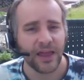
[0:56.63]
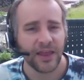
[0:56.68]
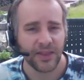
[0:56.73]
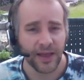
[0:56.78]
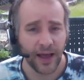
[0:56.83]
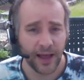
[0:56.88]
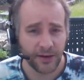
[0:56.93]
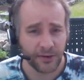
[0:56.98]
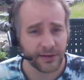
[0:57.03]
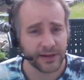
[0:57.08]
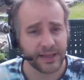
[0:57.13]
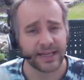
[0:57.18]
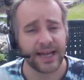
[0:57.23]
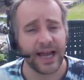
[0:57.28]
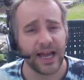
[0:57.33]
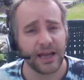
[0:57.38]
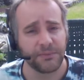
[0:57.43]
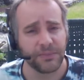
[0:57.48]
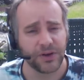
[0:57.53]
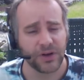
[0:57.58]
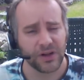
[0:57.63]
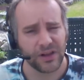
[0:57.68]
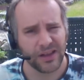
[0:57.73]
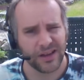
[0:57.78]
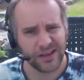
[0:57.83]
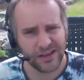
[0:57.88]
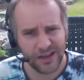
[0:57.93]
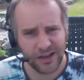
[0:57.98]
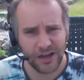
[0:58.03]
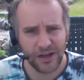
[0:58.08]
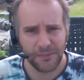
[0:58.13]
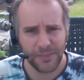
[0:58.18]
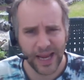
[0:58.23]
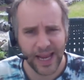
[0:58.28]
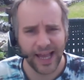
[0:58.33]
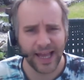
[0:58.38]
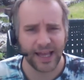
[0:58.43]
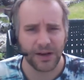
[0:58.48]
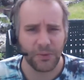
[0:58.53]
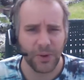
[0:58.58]
The hundredth time, you're like, "Oh
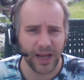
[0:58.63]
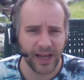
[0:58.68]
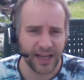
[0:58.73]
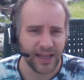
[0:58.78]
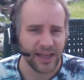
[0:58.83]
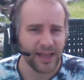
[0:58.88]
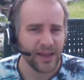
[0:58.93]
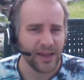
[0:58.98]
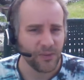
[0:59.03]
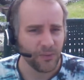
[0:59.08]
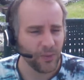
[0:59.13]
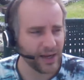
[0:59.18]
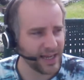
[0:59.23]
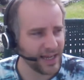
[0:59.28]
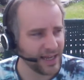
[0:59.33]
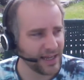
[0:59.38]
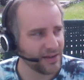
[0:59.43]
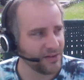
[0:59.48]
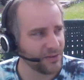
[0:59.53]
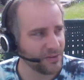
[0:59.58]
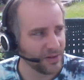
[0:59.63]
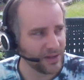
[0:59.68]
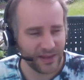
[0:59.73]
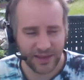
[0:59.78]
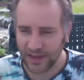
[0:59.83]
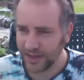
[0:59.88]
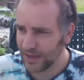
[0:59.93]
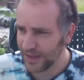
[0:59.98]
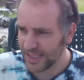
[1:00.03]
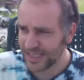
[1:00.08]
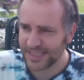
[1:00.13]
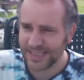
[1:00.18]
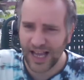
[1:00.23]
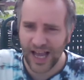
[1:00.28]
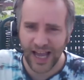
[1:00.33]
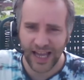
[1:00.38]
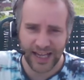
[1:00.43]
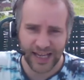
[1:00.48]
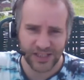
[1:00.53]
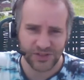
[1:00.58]
man, why can't you the
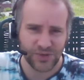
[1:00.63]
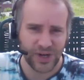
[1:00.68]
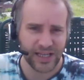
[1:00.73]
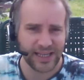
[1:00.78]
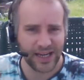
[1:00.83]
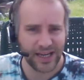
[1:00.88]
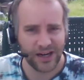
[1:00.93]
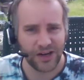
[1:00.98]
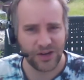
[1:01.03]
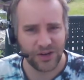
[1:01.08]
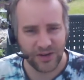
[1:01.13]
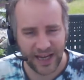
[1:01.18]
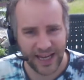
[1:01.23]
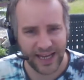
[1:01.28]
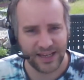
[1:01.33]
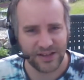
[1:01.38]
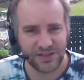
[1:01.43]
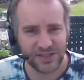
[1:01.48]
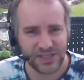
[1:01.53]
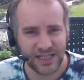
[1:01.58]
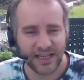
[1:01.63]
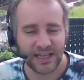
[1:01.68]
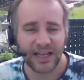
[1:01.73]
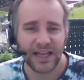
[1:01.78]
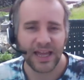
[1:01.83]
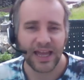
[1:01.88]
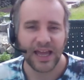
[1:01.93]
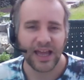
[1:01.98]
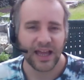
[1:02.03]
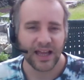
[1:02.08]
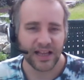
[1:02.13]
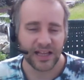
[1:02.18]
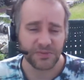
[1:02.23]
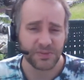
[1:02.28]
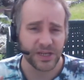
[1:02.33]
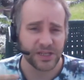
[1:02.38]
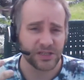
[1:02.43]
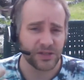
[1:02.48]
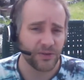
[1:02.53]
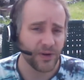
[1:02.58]
sign? It's right there. You see it?" And that's
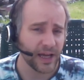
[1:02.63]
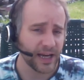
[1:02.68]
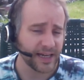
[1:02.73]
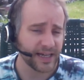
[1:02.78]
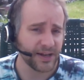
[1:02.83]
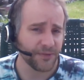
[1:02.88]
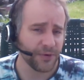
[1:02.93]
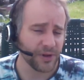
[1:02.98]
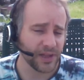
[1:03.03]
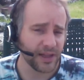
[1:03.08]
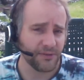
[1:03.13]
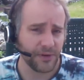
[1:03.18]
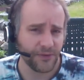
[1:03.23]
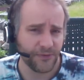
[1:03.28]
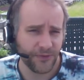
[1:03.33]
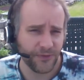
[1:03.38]
because you've got a different level of